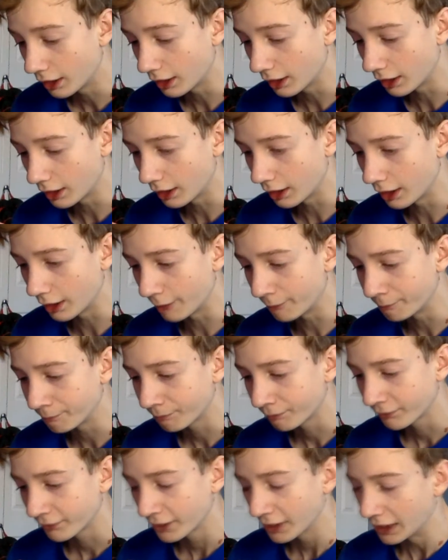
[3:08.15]

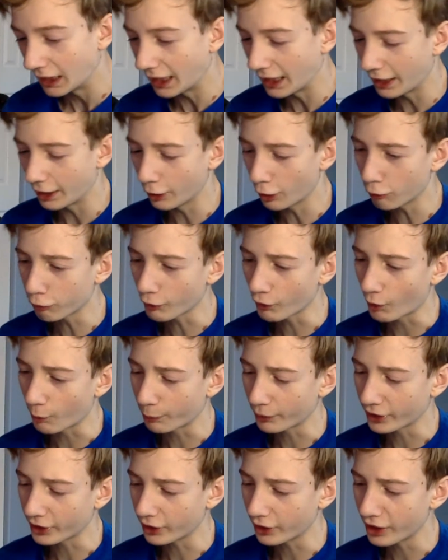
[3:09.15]
And overall,
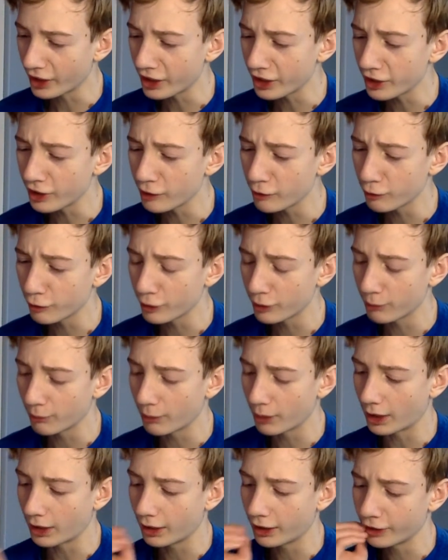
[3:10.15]
pretty good. It didn't
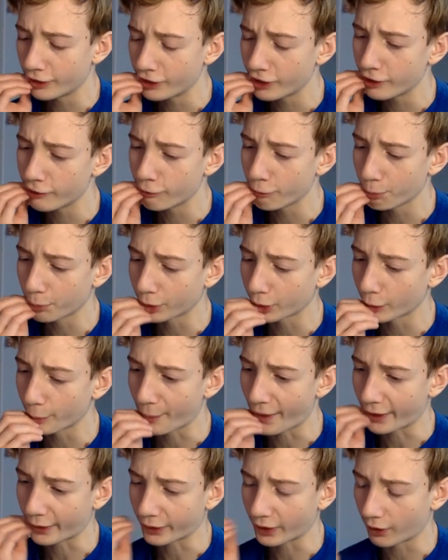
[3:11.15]
even blur the
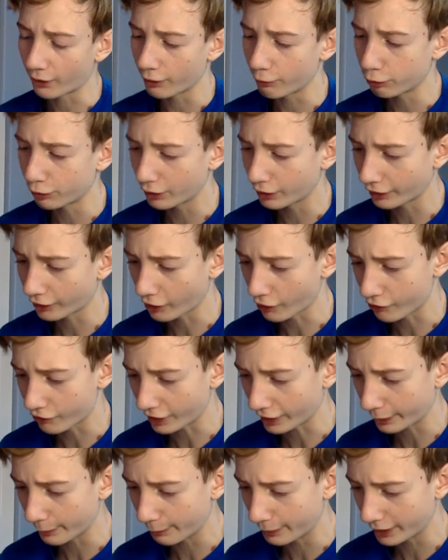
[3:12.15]
background. If we look at
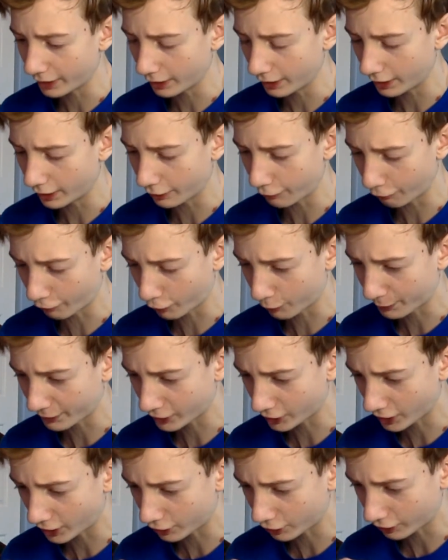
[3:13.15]
the first
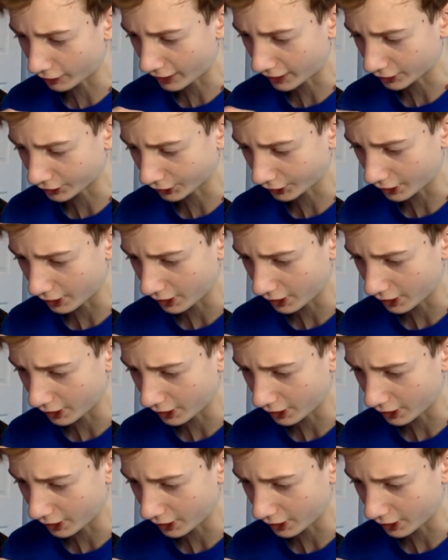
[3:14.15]
picture I took, actually,